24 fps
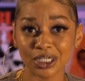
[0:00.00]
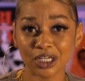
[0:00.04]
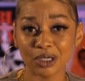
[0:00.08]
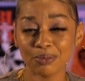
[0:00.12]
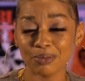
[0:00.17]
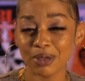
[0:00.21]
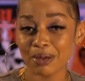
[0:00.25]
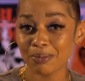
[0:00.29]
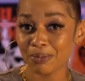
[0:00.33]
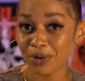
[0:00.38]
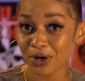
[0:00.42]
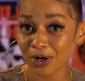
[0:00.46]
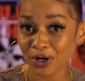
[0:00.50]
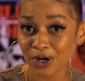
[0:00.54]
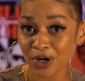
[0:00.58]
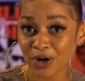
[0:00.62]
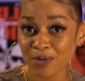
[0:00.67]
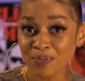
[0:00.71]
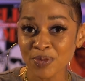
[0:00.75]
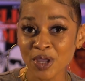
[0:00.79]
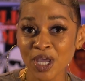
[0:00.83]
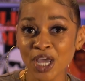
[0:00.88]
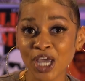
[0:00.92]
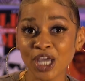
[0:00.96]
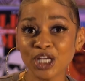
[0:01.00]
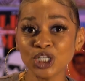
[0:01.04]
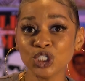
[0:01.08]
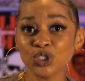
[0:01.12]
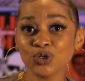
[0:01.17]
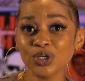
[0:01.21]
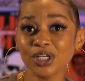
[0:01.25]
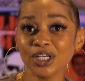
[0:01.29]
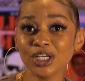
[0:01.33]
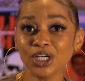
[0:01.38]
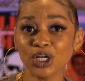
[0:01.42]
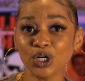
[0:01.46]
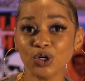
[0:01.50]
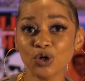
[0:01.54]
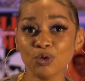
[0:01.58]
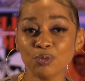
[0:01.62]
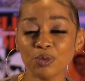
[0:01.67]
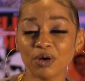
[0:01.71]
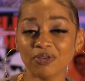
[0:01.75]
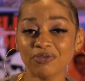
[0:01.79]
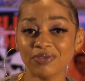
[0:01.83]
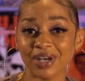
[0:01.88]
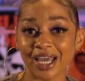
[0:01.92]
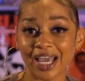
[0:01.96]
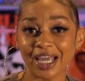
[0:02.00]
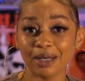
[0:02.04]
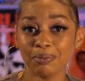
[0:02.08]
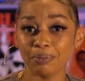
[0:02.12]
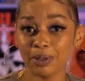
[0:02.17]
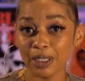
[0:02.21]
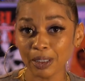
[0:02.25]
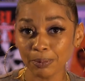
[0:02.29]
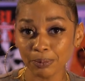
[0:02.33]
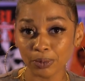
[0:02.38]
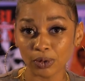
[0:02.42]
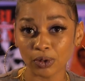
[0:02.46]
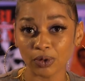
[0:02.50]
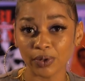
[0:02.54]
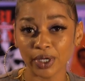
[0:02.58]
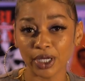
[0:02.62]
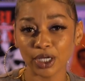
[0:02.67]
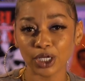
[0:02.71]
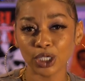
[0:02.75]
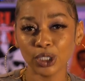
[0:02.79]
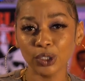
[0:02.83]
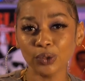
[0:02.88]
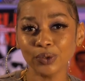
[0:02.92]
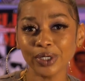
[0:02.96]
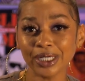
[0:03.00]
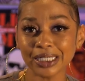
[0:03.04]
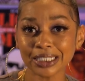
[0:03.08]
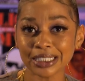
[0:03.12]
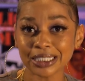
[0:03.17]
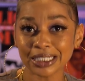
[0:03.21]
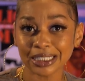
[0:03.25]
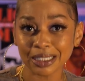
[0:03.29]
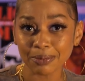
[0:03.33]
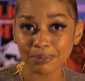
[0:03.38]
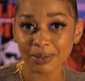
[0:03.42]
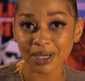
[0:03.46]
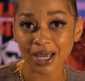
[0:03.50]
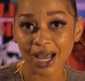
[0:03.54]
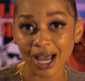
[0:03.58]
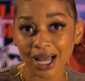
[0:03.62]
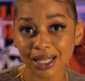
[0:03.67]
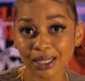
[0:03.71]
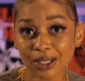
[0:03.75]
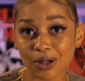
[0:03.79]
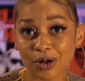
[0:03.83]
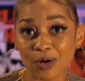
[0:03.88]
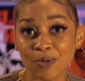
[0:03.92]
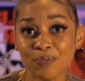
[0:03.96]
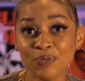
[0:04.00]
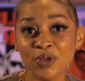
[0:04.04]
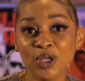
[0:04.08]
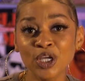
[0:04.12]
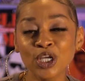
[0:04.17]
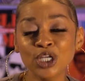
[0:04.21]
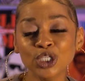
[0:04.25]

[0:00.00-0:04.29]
to commit murder and treated a group of nine people, including Sleepy Hallow,